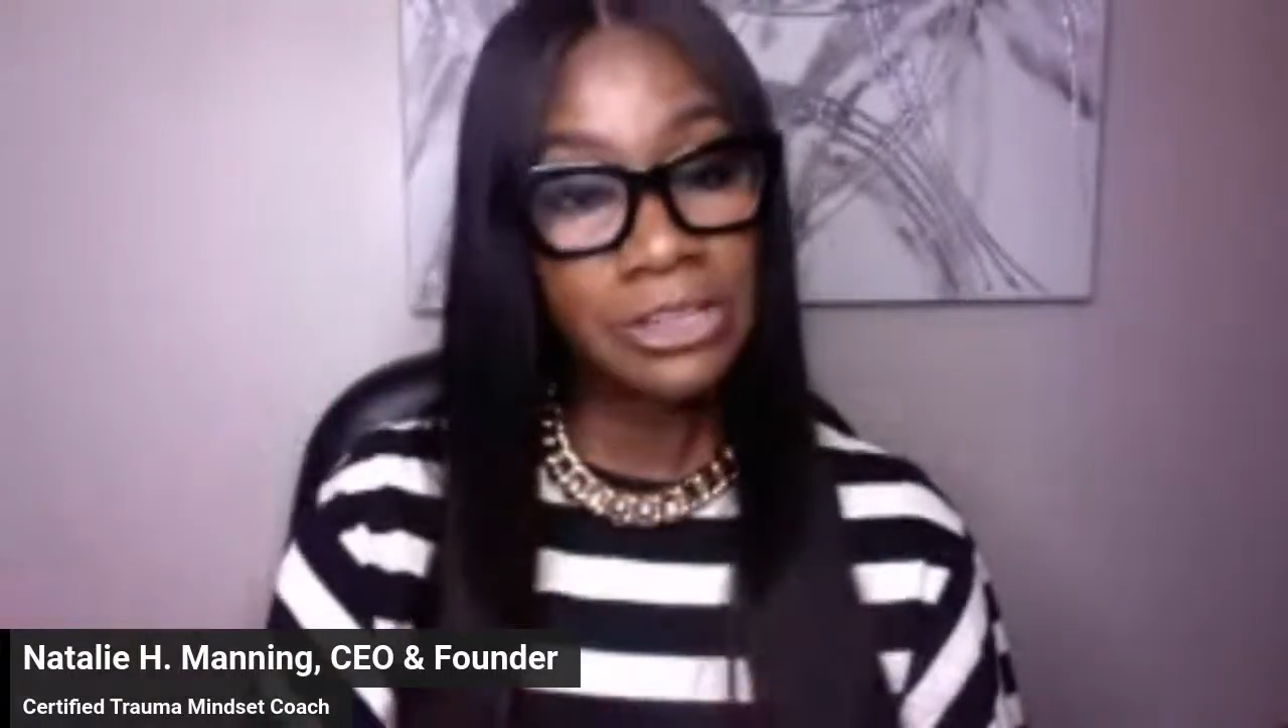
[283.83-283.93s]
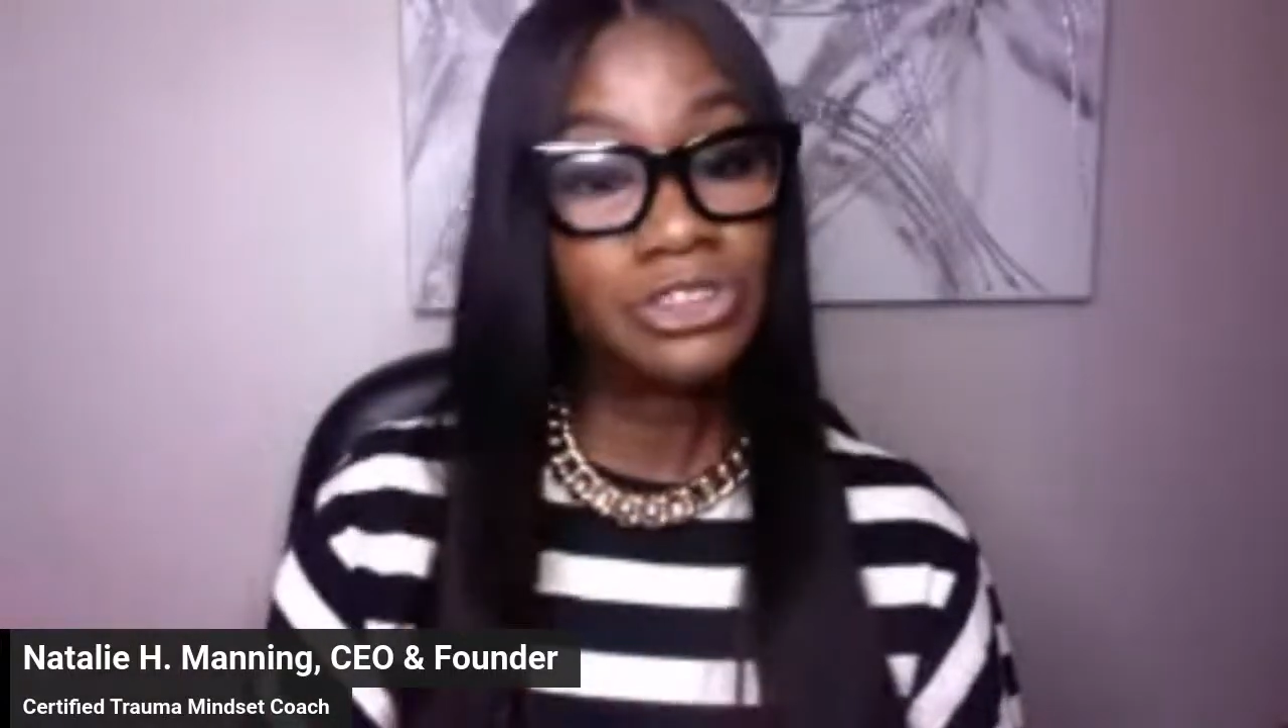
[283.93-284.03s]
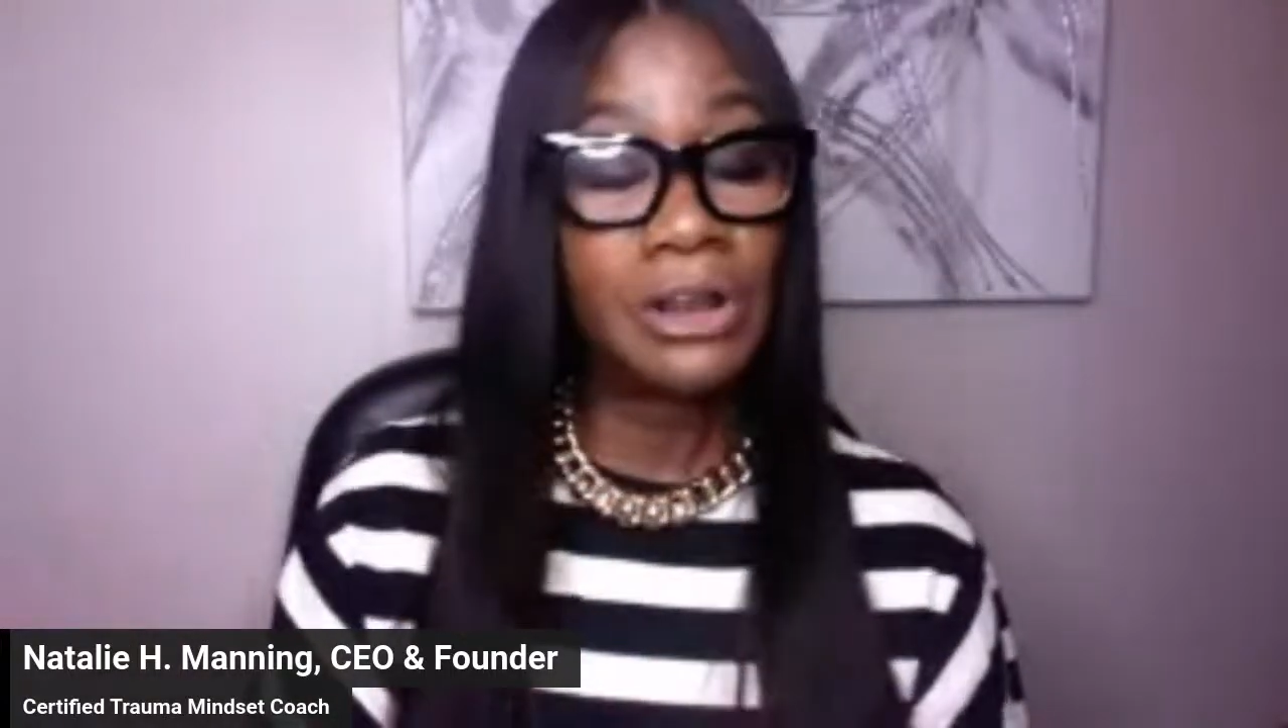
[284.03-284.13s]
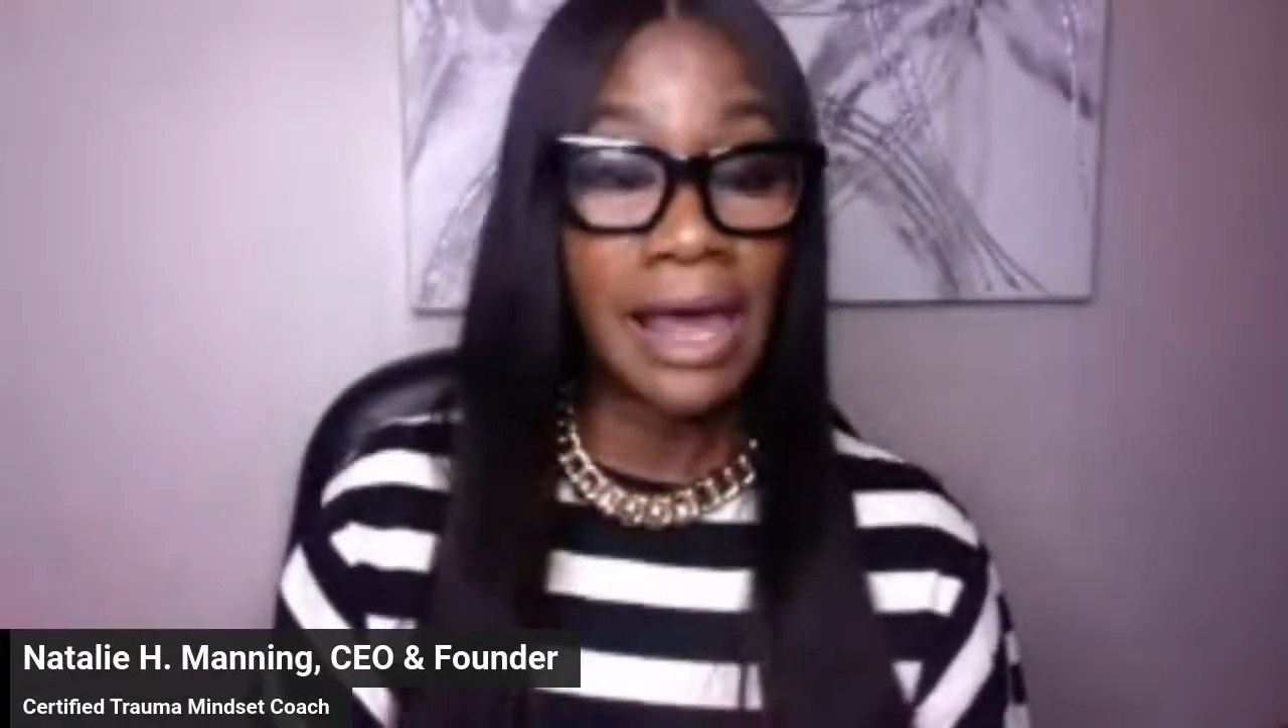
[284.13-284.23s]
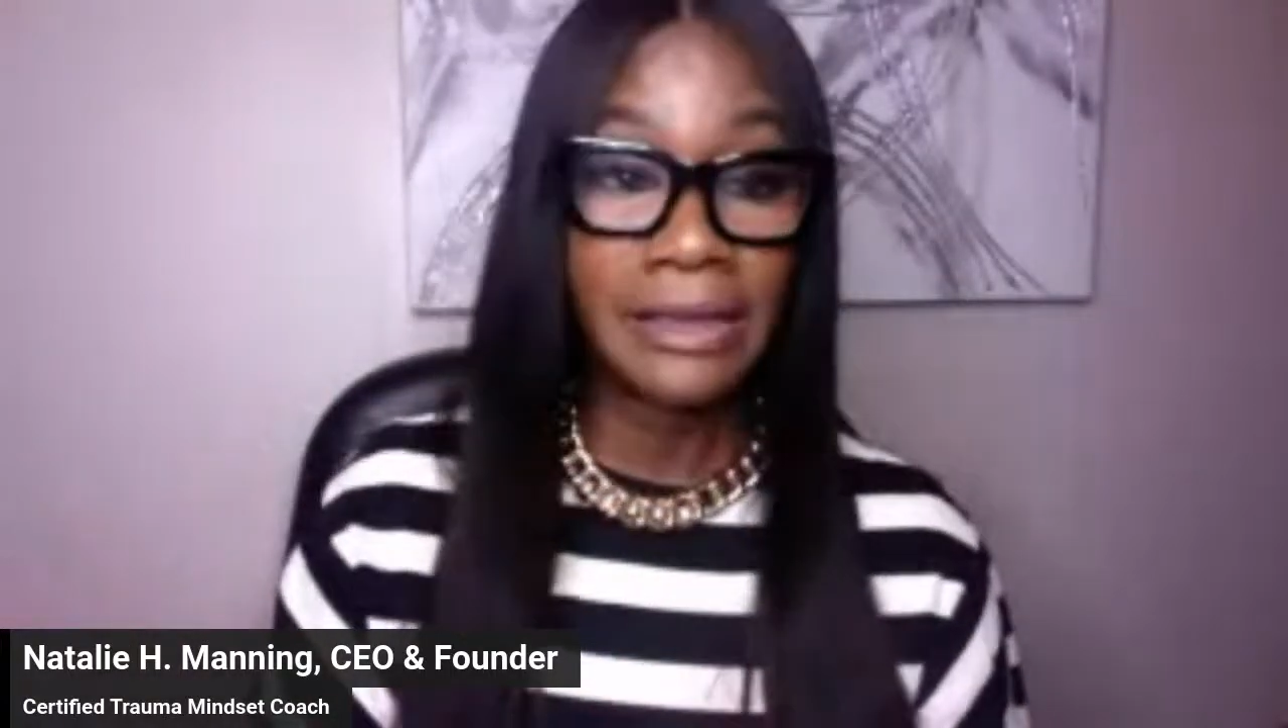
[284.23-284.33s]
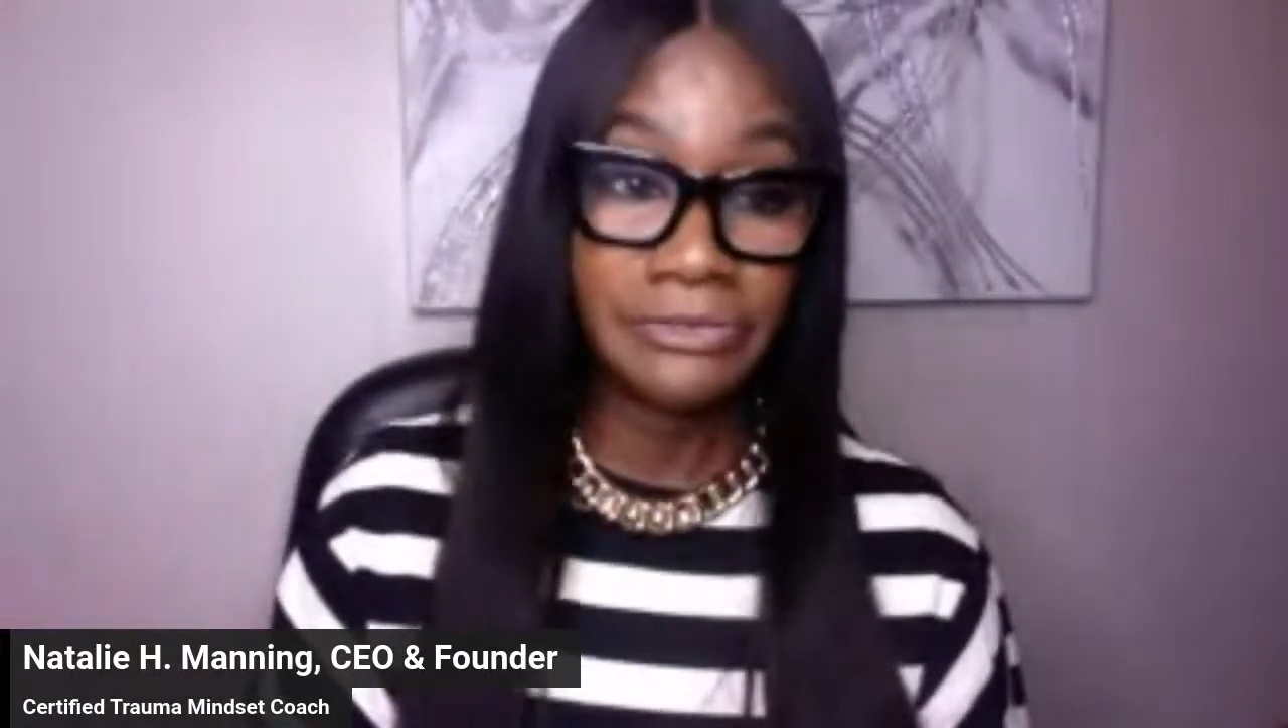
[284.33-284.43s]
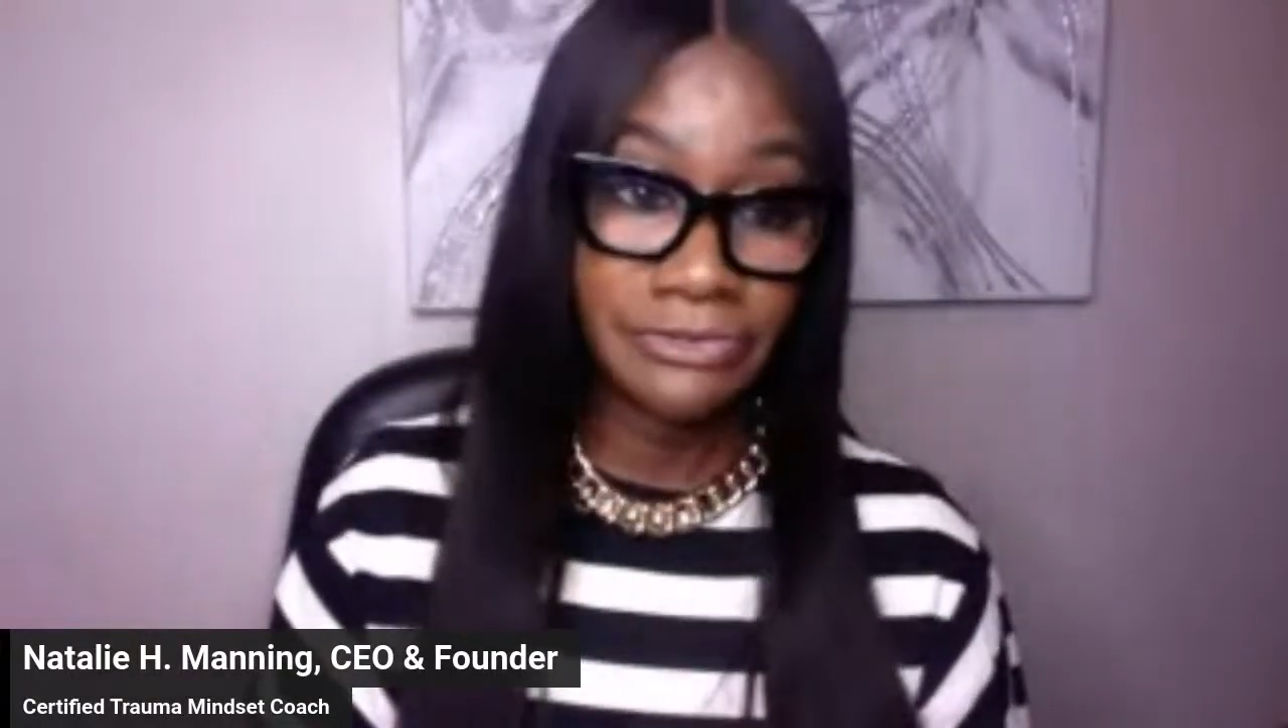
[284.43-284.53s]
your life,